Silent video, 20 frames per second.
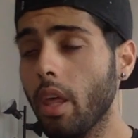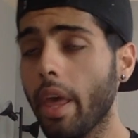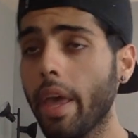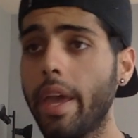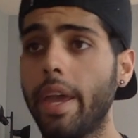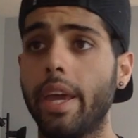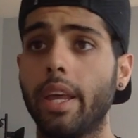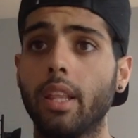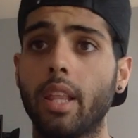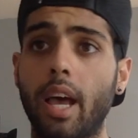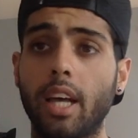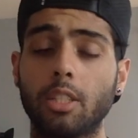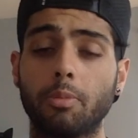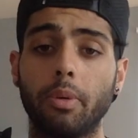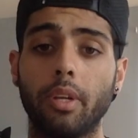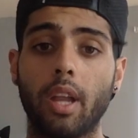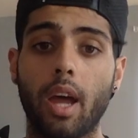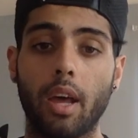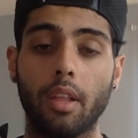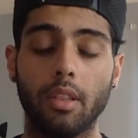And last
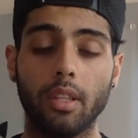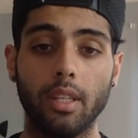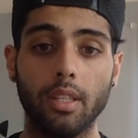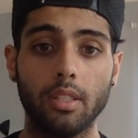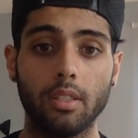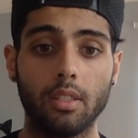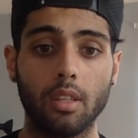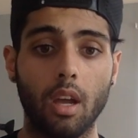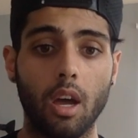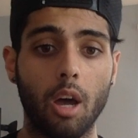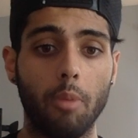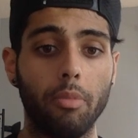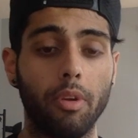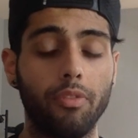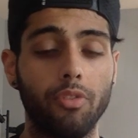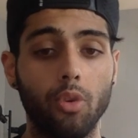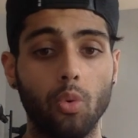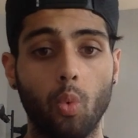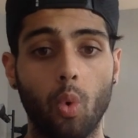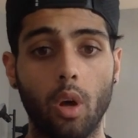but not least,
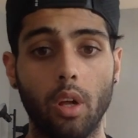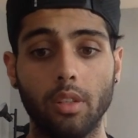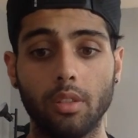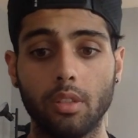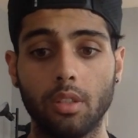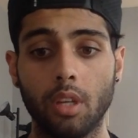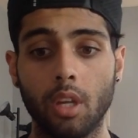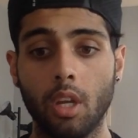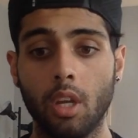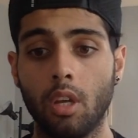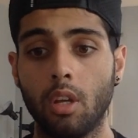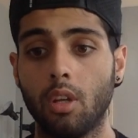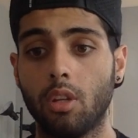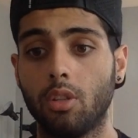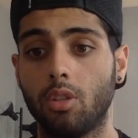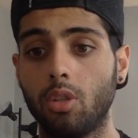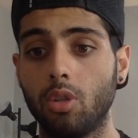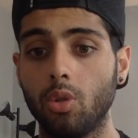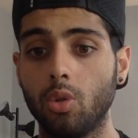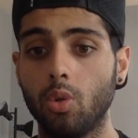if you want
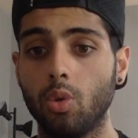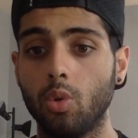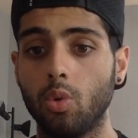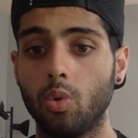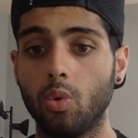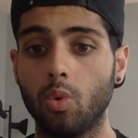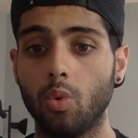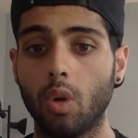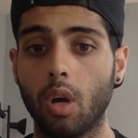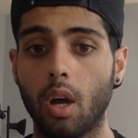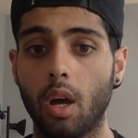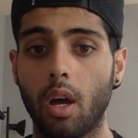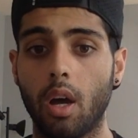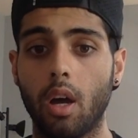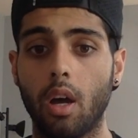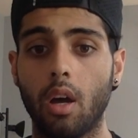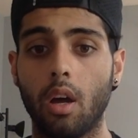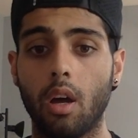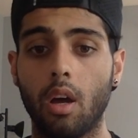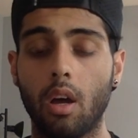
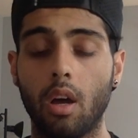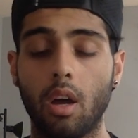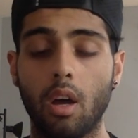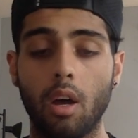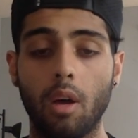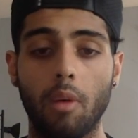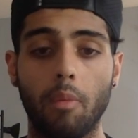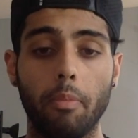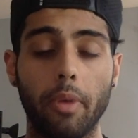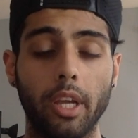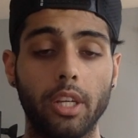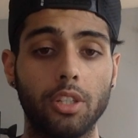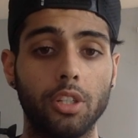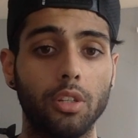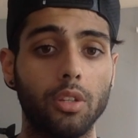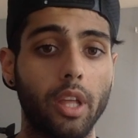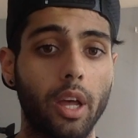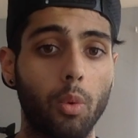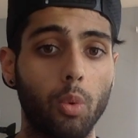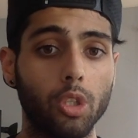to make
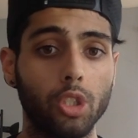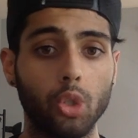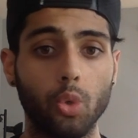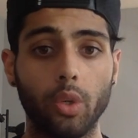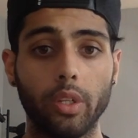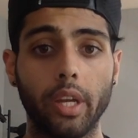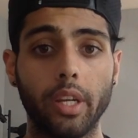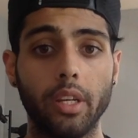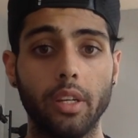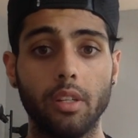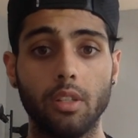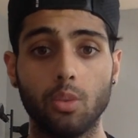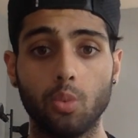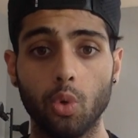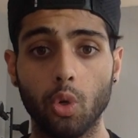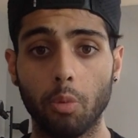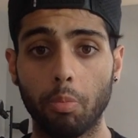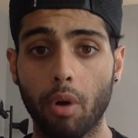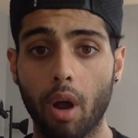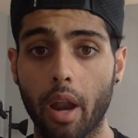sure that what you are getting is
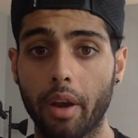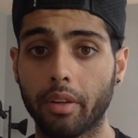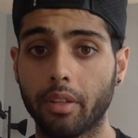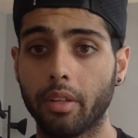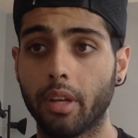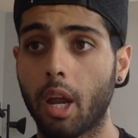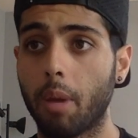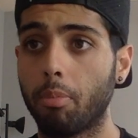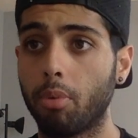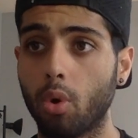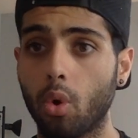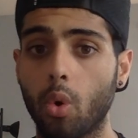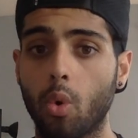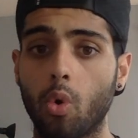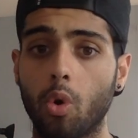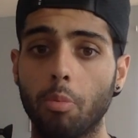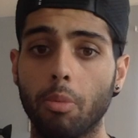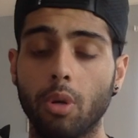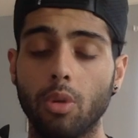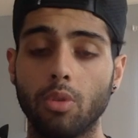real product and not pro
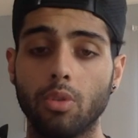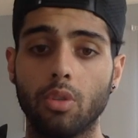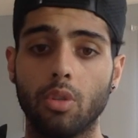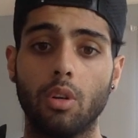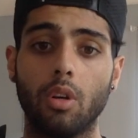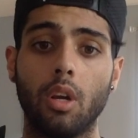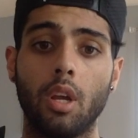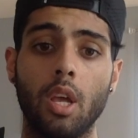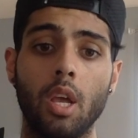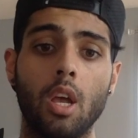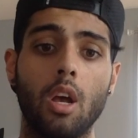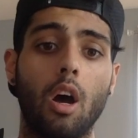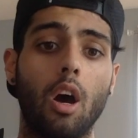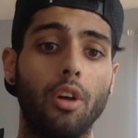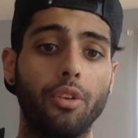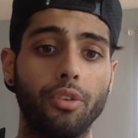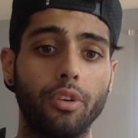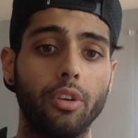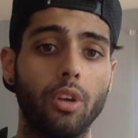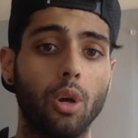hormones or
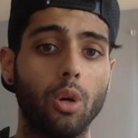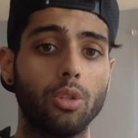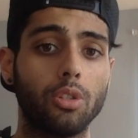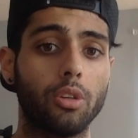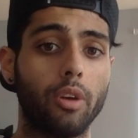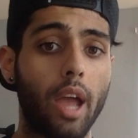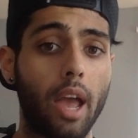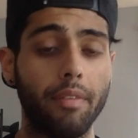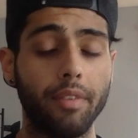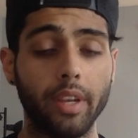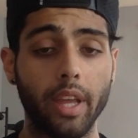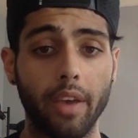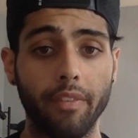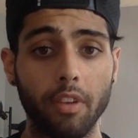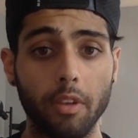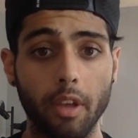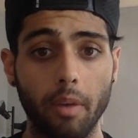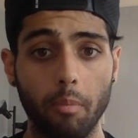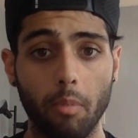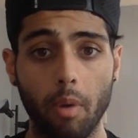underdosed or having
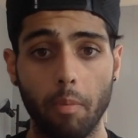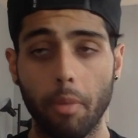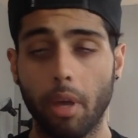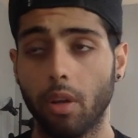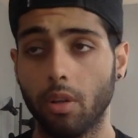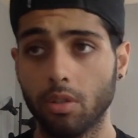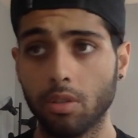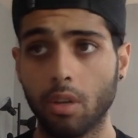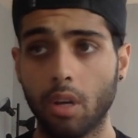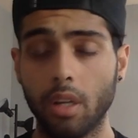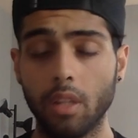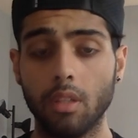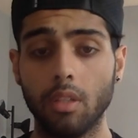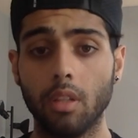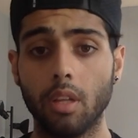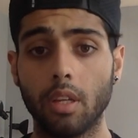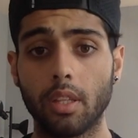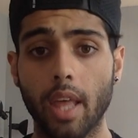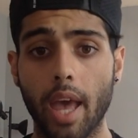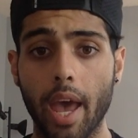heavy metals or anything
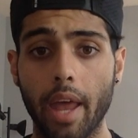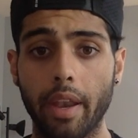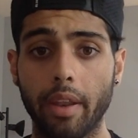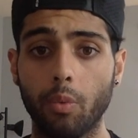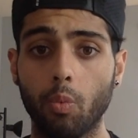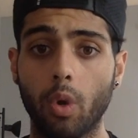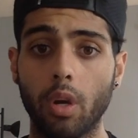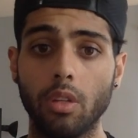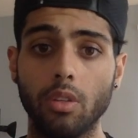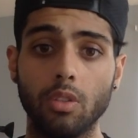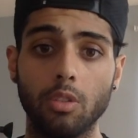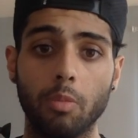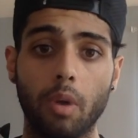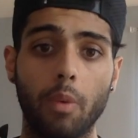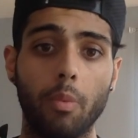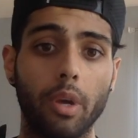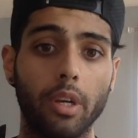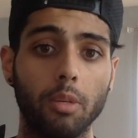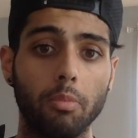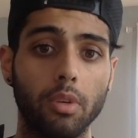like that, and want to use my
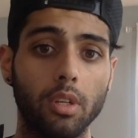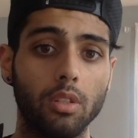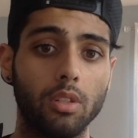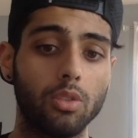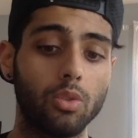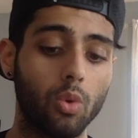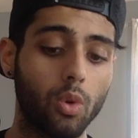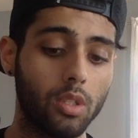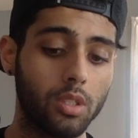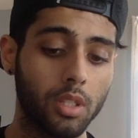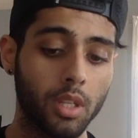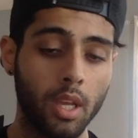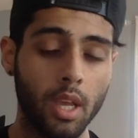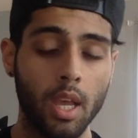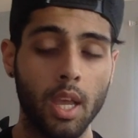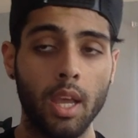recommended source,